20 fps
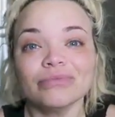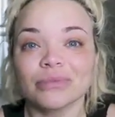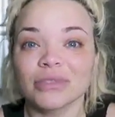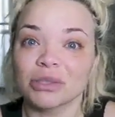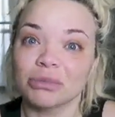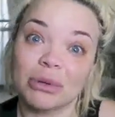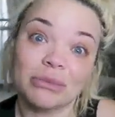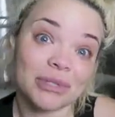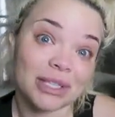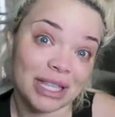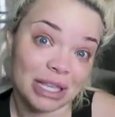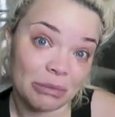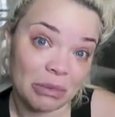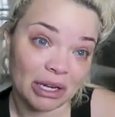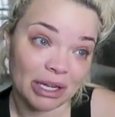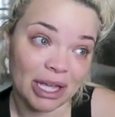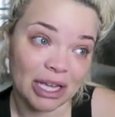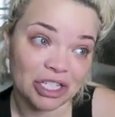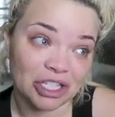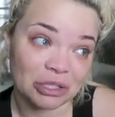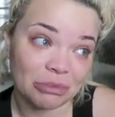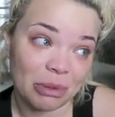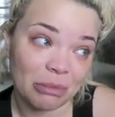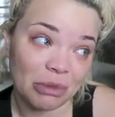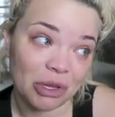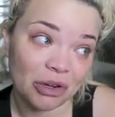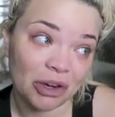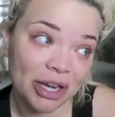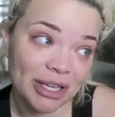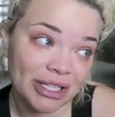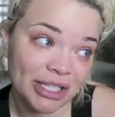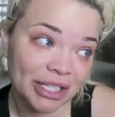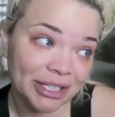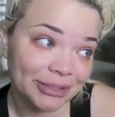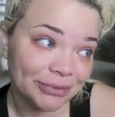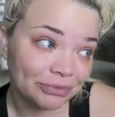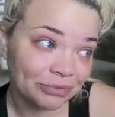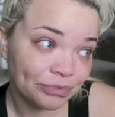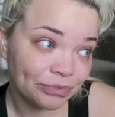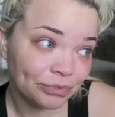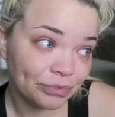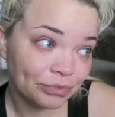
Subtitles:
Sometimes I think medications make me crazier.